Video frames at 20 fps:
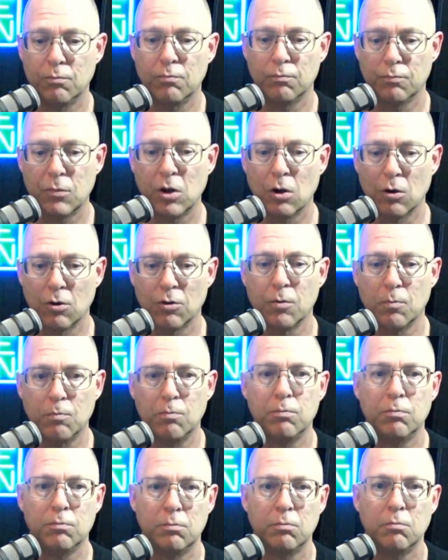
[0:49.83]
the
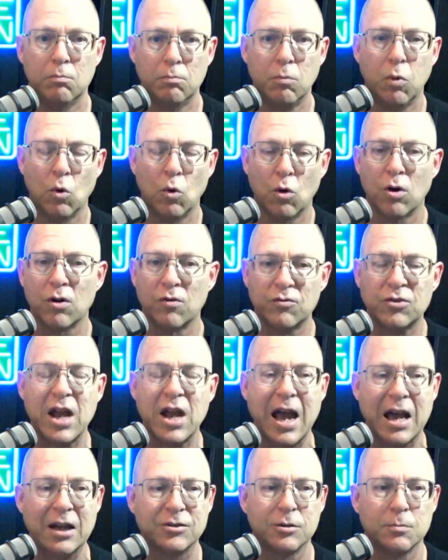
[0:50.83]
Board of
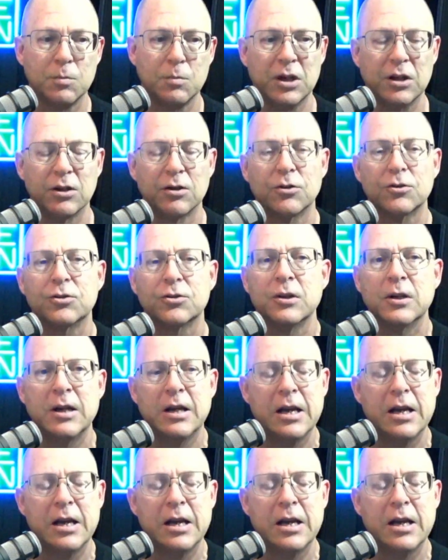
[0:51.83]
Tax Appeals